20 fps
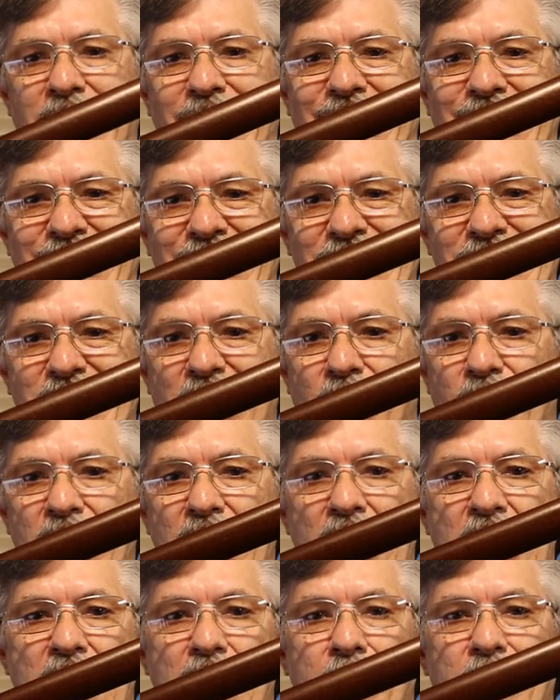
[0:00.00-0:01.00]
like this, I'll be
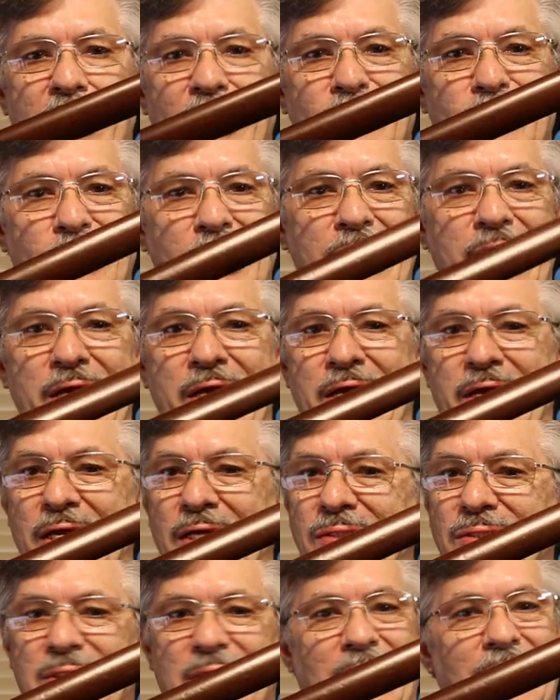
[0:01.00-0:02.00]
happy. Drinking
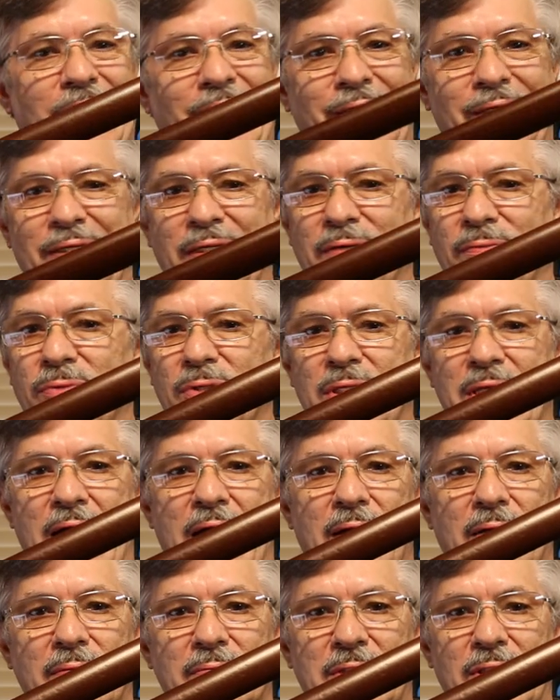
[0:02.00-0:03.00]
kits, I can live
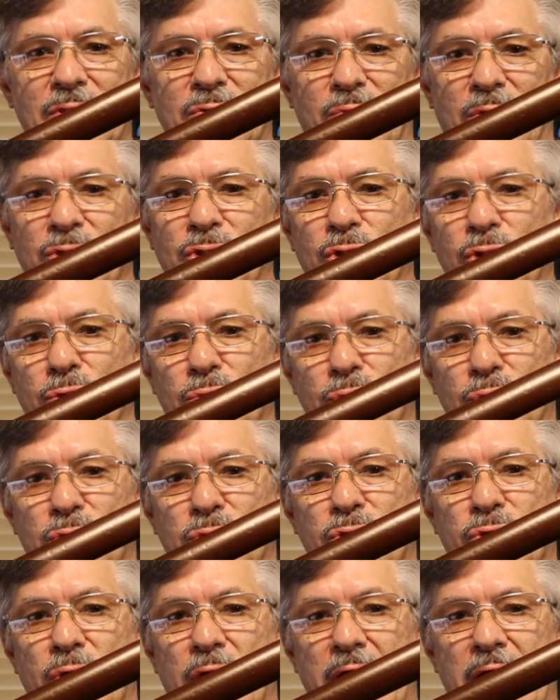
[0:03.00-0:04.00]
without, because once you use
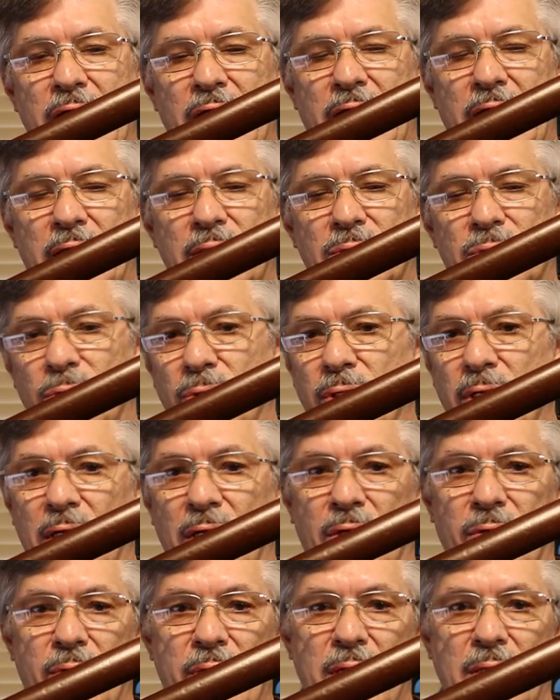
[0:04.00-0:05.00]
the drinking kits with the
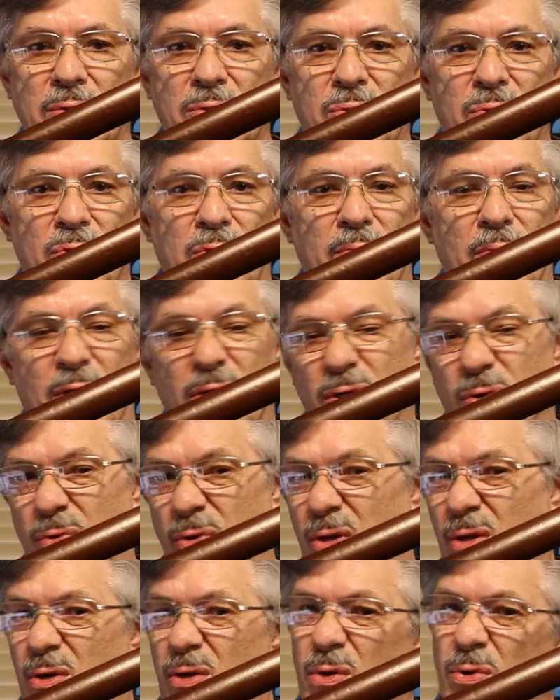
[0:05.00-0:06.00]
ingredients to them, are you
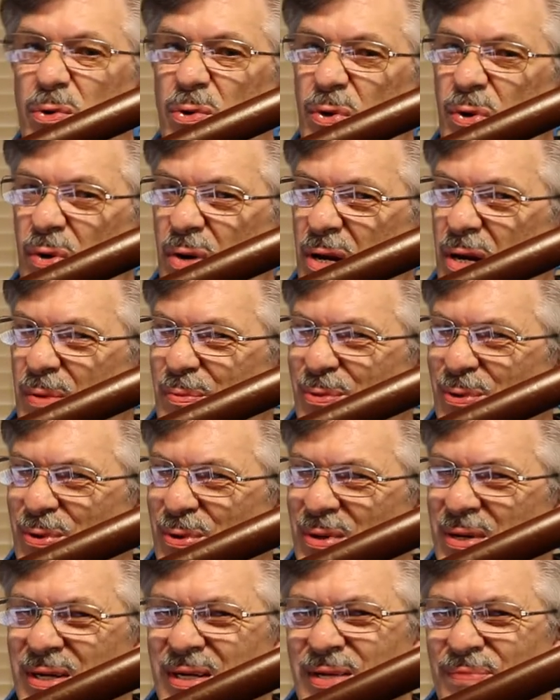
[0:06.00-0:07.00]
really going to order
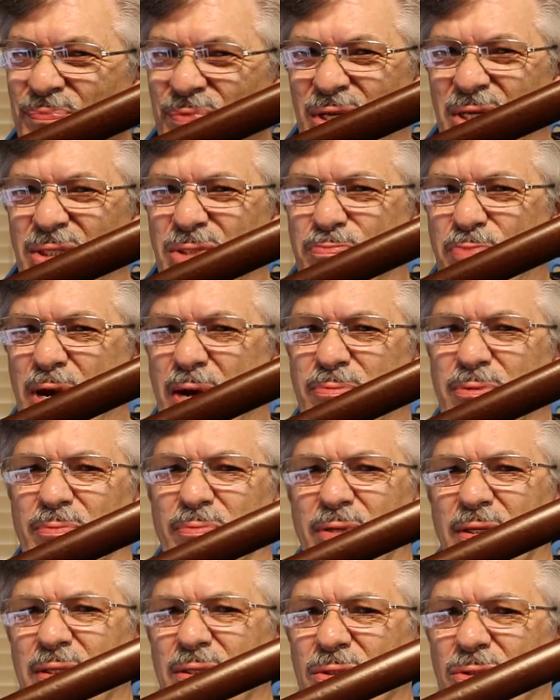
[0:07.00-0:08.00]
anymore? Because
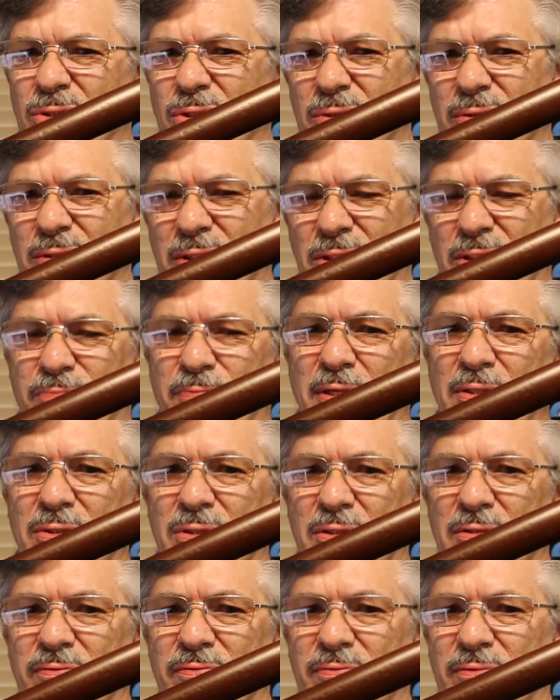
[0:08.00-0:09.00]
probably they're too
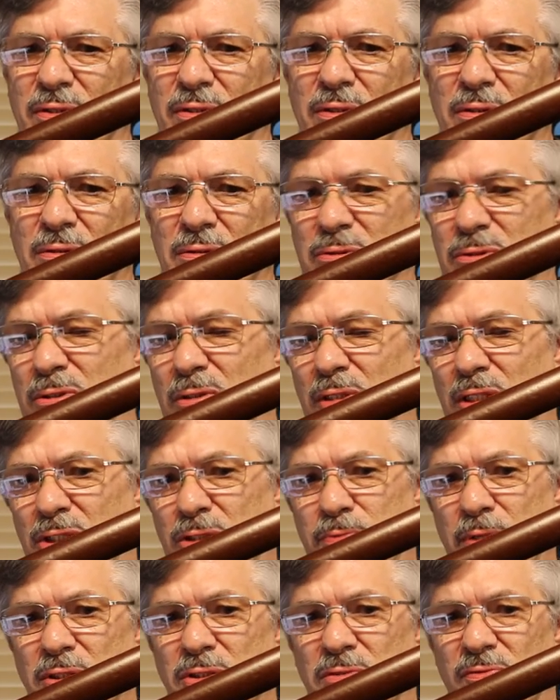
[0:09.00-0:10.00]
expensive or
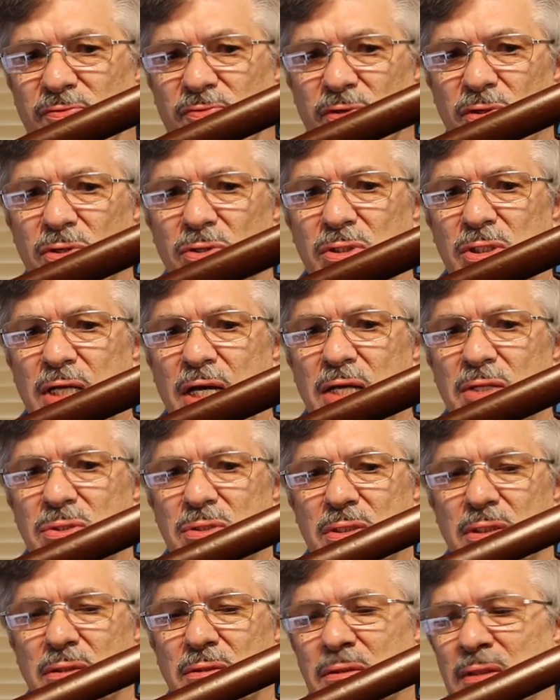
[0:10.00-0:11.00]
expensive for your
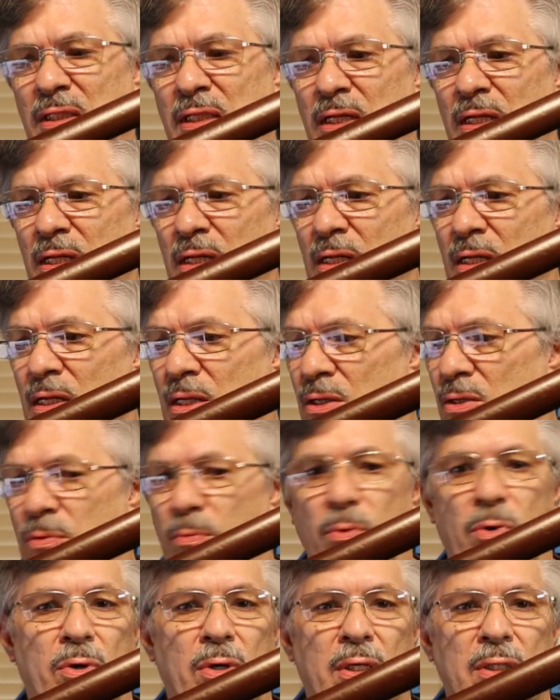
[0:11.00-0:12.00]
taste, and you're
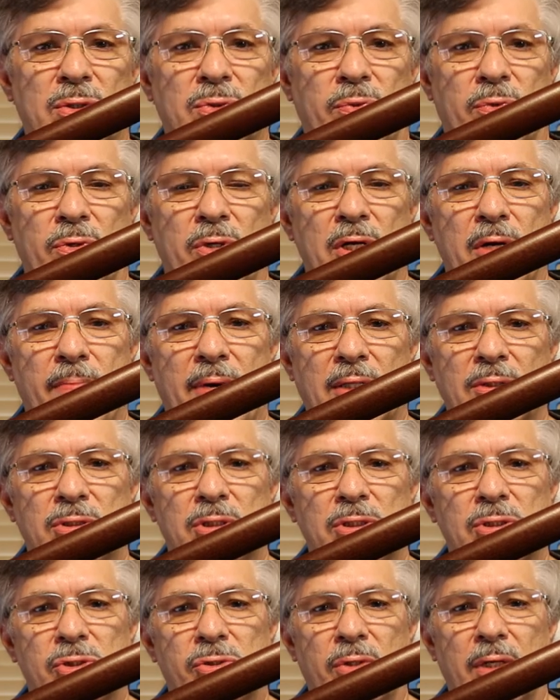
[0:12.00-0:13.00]
more or less worried about
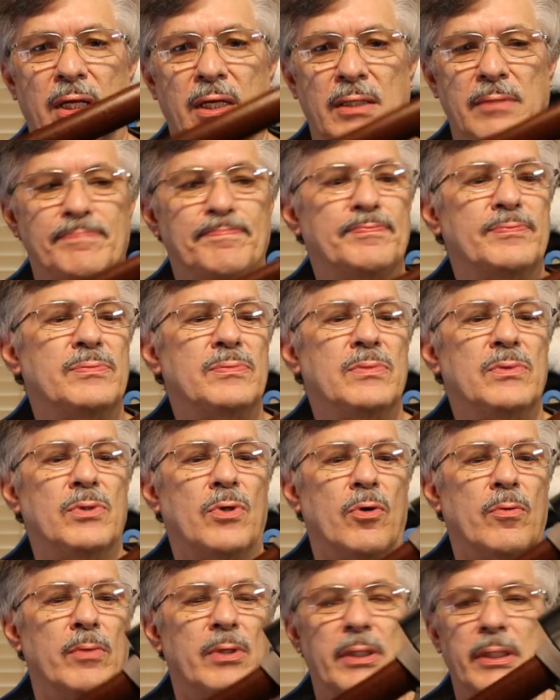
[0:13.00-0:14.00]
just drinking
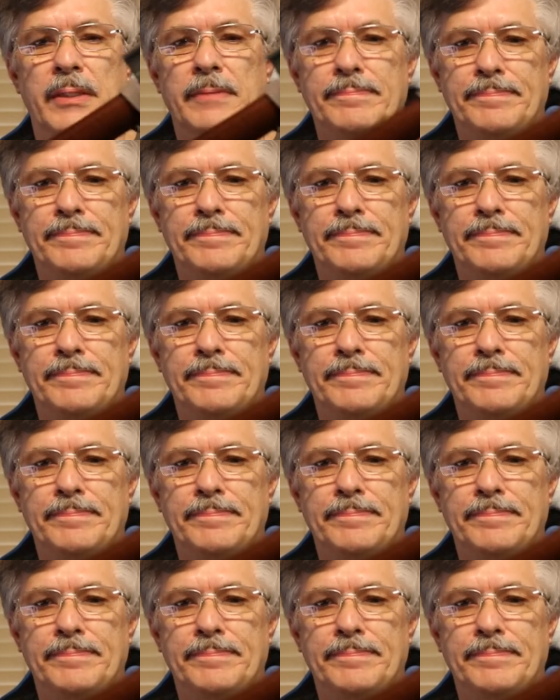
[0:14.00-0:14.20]
normally.